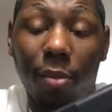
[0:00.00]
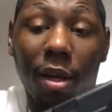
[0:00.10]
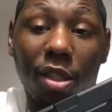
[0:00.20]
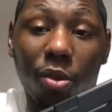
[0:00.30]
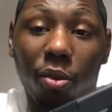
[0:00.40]

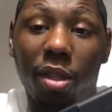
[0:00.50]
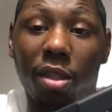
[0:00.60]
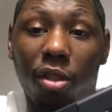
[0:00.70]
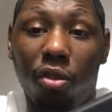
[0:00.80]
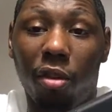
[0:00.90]
I squeezed
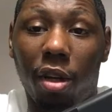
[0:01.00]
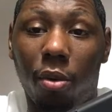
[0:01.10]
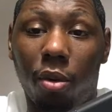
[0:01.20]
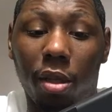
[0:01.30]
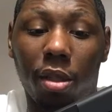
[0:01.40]
the trigger
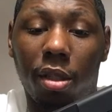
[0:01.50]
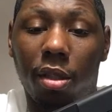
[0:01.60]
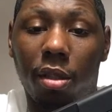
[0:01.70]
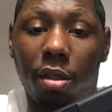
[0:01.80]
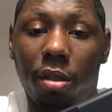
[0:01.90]
was
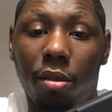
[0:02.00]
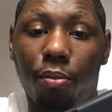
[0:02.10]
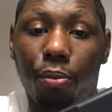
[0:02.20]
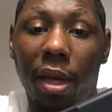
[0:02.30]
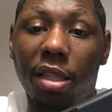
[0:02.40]

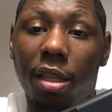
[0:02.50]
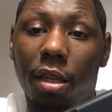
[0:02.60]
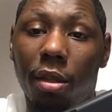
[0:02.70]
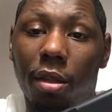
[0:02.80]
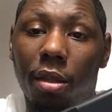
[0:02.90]

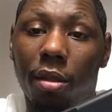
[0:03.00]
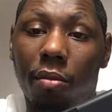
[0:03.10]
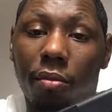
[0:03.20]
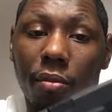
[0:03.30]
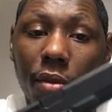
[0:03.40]
basically
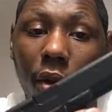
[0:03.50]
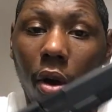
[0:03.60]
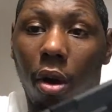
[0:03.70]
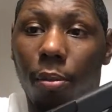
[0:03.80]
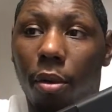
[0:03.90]
the
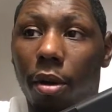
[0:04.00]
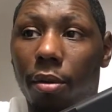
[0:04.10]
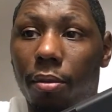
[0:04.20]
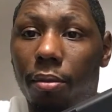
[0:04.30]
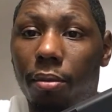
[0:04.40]
hard part.
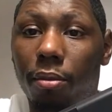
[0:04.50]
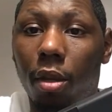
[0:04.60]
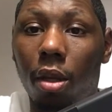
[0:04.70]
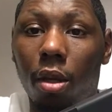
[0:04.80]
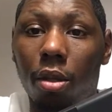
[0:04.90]

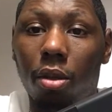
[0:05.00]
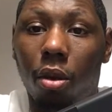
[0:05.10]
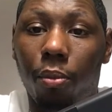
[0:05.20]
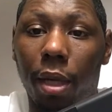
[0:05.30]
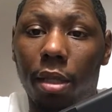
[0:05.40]

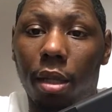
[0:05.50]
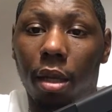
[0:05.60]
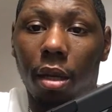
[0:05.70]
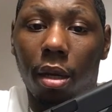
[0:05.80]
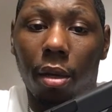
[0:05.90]
So basically,